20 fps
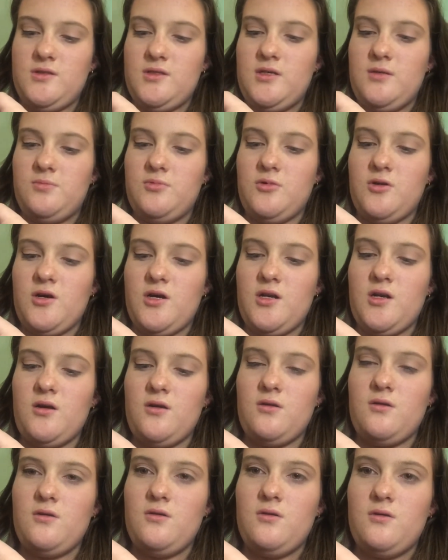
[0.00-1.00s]
tip
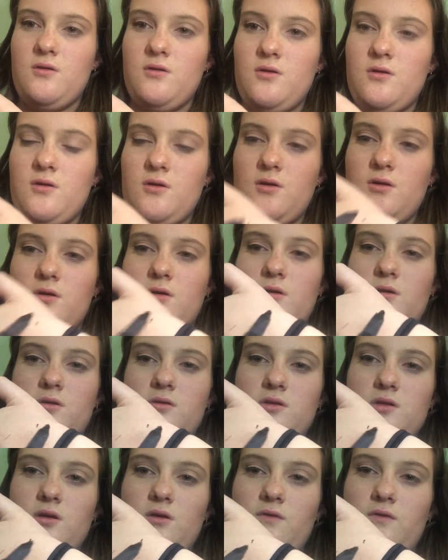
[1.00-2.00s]
liner,
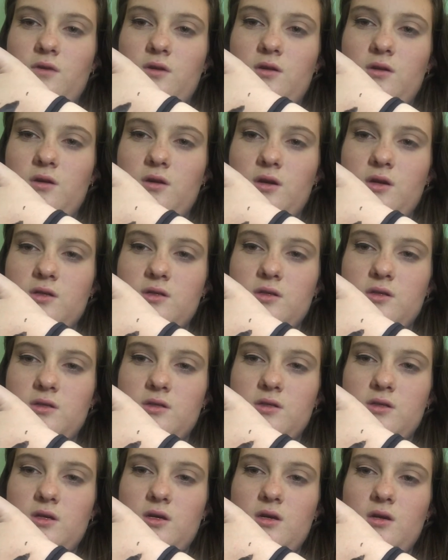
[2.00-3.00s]
so if you guys
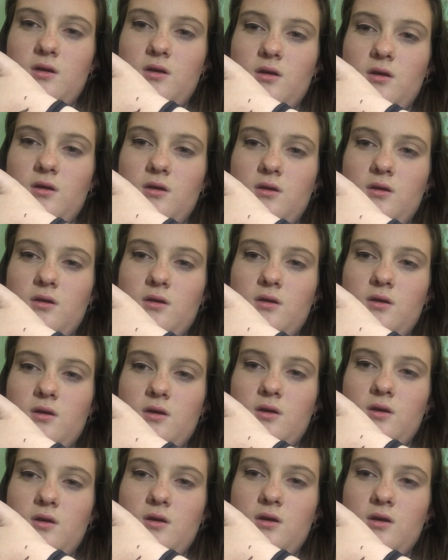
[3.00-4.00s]
can see,
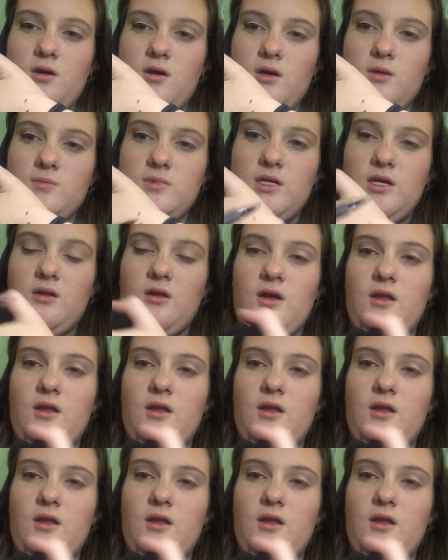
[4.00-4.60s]
comes out